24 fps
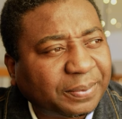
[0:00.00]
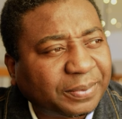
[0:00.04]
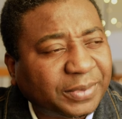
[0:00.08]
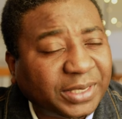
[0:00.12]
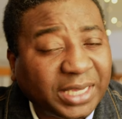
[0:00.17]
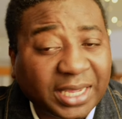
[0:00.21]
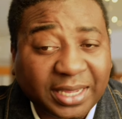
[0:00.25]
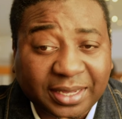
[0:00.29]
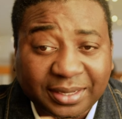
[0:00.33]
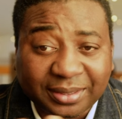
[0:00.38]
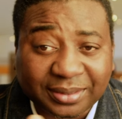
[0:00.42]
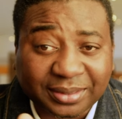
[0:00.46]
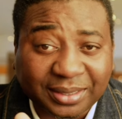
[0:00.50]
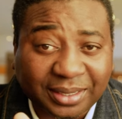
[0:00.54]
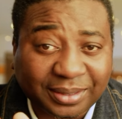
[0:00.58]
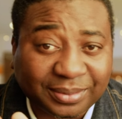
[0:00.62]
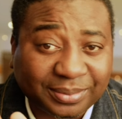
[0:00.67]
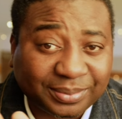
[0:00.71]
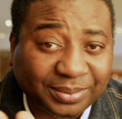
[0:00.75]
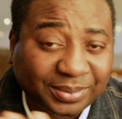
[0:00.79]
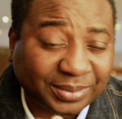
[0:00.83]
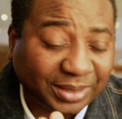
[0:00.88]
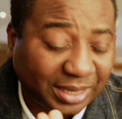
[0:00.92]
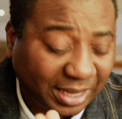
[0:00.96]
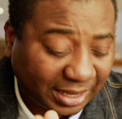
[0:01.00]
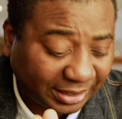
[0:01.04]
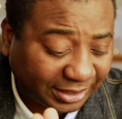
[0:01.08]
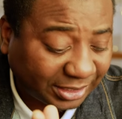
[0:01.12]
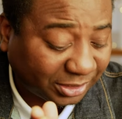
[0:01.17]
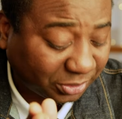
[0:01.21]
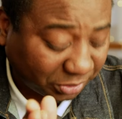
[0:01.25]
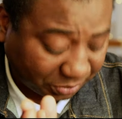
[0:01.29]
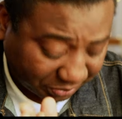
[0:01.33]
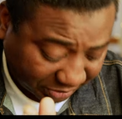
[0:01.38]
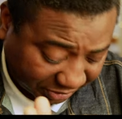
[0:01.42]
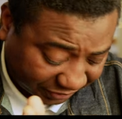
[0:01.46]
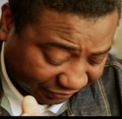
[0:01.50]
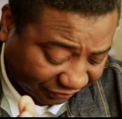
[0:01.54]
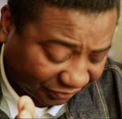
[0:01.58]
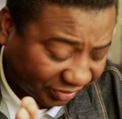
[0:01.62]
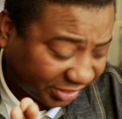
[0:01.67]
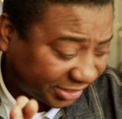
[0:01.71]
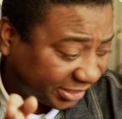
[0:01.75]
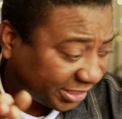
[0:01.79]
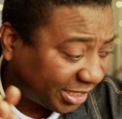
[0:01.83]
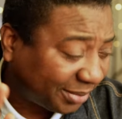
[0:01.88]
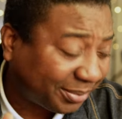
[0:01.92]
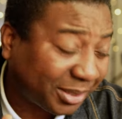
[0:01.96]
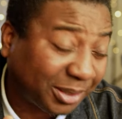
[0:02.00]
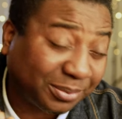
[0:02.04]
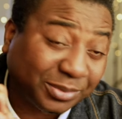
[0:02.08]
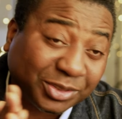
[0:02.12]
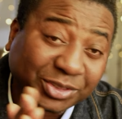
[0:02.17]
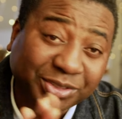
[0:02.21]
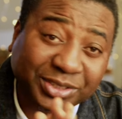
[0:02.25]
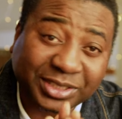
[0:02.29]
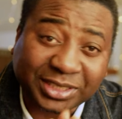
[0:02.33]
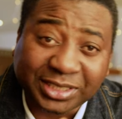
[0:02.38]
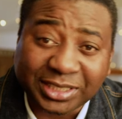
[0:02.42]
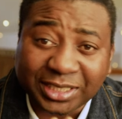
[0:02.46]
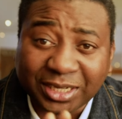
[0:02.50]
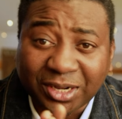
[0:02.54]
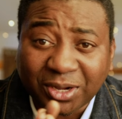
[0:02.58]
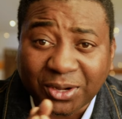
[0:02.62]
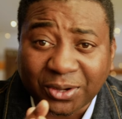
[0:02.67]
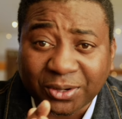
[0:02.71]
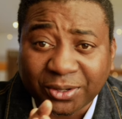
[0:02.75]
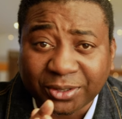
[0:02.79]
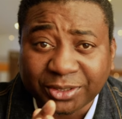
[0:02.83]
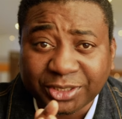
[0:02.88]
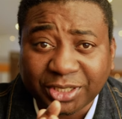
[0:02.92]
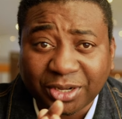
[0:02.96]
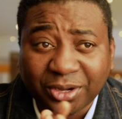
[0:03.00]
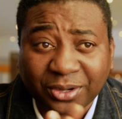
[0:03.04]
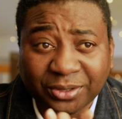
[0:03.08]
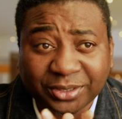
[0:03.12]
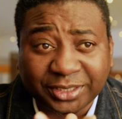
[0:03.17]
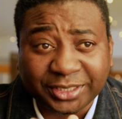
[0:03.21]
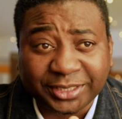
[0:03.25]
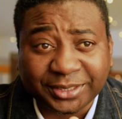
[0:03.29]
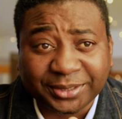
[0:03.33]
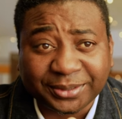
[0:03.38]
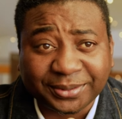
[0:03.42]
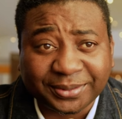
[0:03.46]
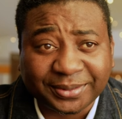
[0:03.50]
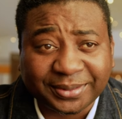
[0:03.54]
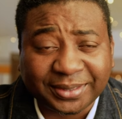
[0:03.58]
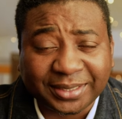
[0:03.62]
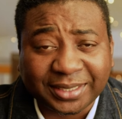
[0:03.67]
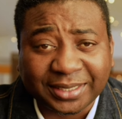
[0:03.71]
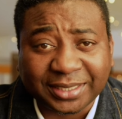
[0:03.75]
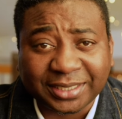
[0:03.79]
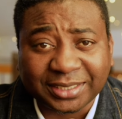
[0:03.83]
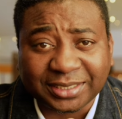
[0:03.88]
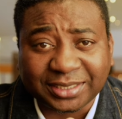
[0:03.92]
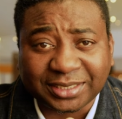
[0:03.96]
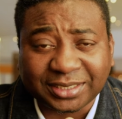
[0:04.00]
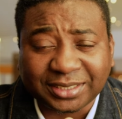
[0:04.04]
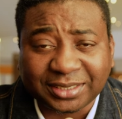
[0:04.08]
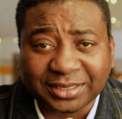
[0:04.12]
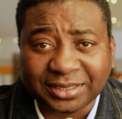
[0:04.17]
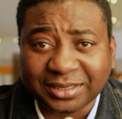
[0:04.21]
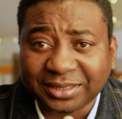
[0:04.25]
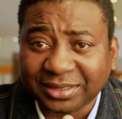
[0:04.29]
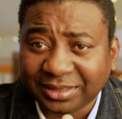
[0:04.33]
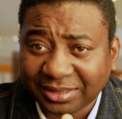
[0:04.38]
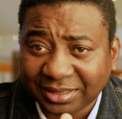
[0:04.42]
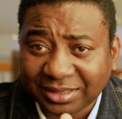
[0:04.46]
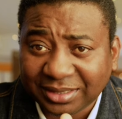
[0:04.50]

Yeah, and this will be the first time I'm using the audio, and it's